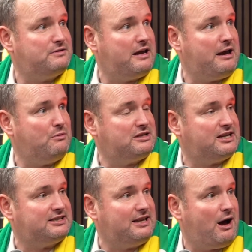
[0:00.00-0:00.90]
It was
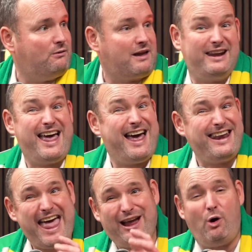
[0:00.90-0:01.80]
disallowed, and
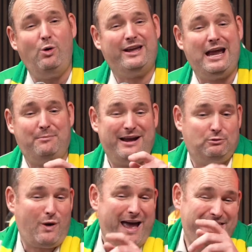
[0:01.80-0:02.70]
our goalkeeper
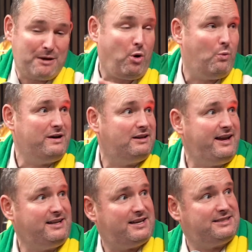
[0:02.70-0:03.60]
is why they won't win the
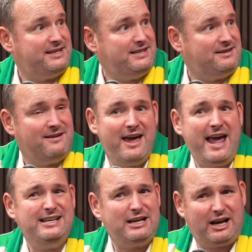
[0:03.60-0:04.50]
league this season.
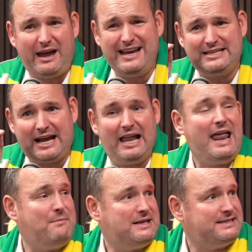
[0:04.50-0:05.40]
Yeah. He's a
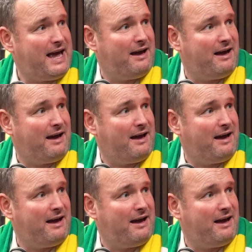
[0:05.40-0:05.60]
calamity,